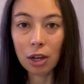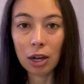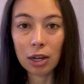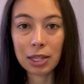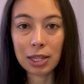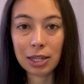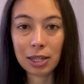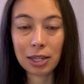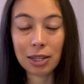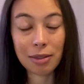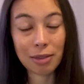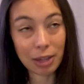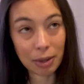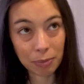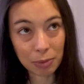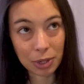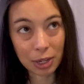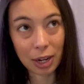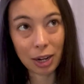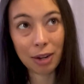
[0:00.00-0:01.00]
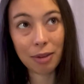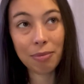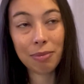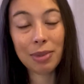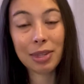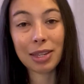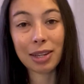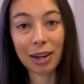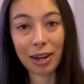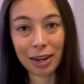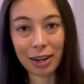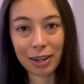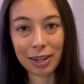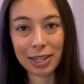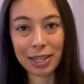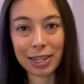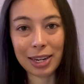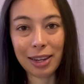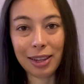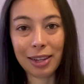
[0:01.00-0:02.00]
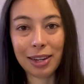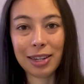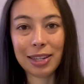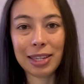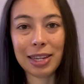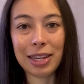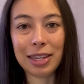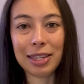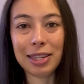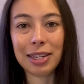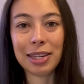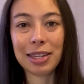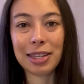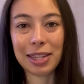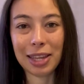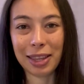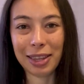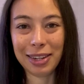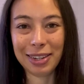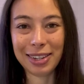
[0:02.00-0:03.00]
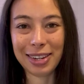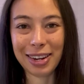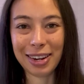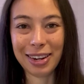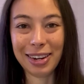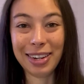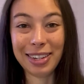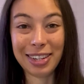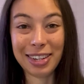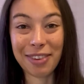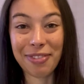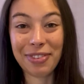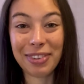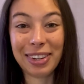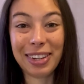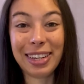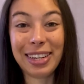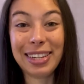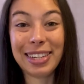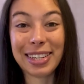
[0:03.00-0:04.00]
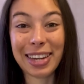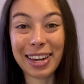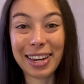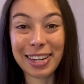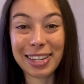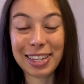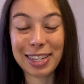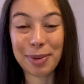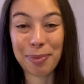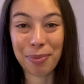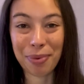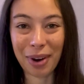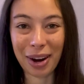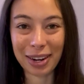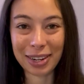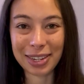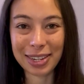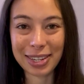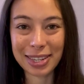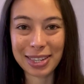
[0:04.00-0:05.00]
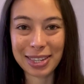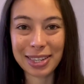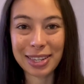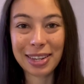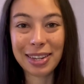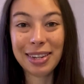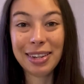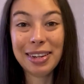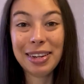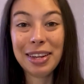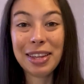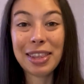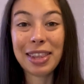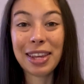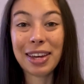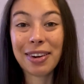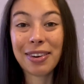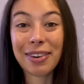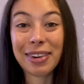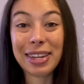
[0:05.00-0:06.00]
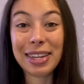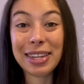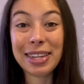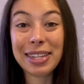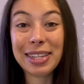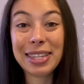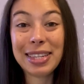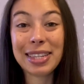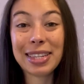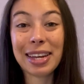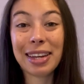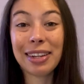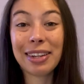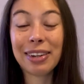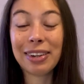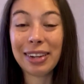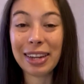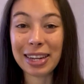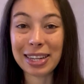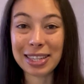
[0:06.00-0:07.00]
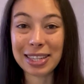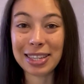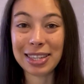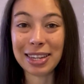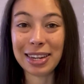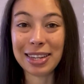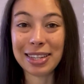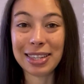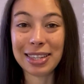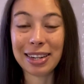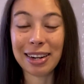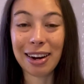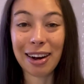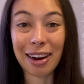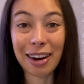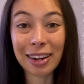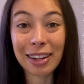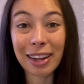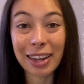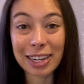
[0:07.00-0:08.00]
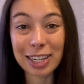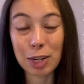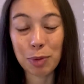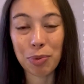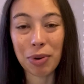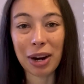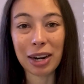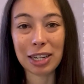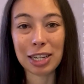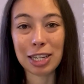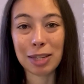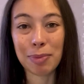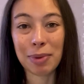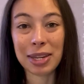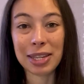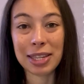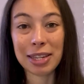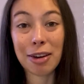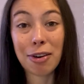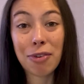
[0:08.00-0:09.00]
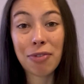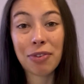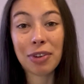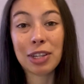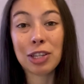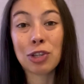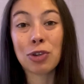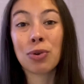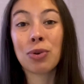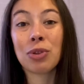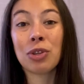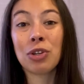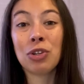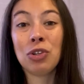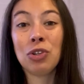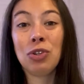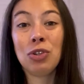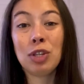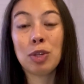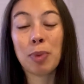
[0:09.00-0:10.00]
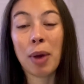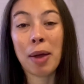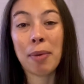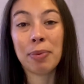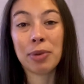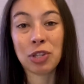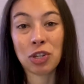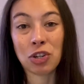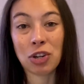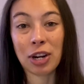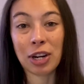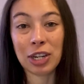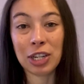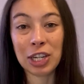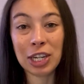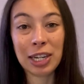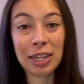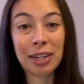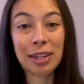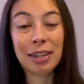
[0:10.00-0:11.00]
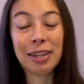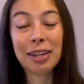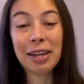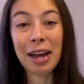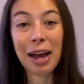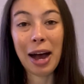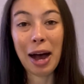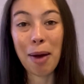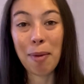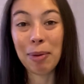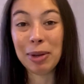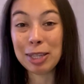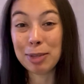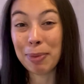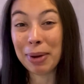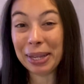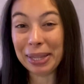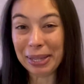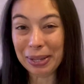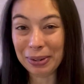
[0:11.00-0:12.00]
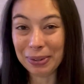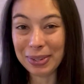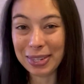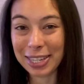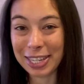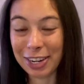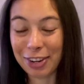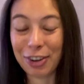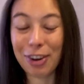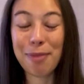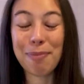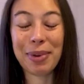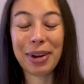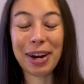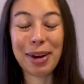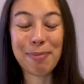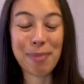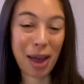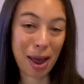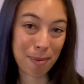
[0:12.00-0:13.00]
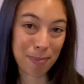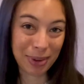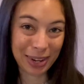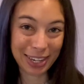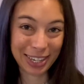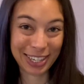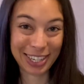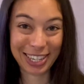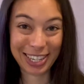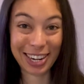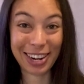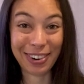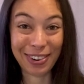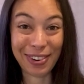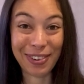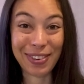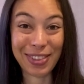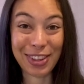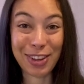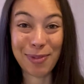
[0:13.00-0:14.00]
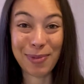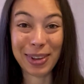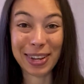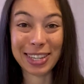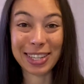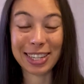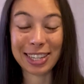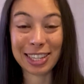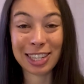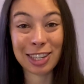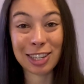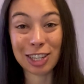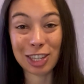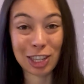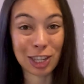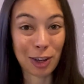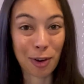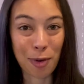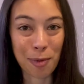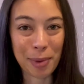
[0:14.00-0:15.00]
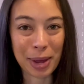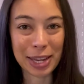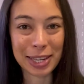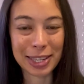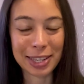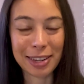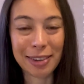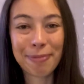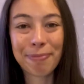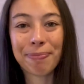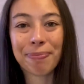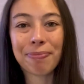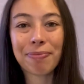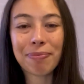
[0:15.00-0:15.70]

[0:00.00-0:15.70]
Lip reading: Sometimes I understand that it's easier said than done. It definitely takes practice. There is a little exercise that I like to practice myself. It's called the newspaper strategy. It's my little secret, but I'm happy to share it with you because it's so amazing.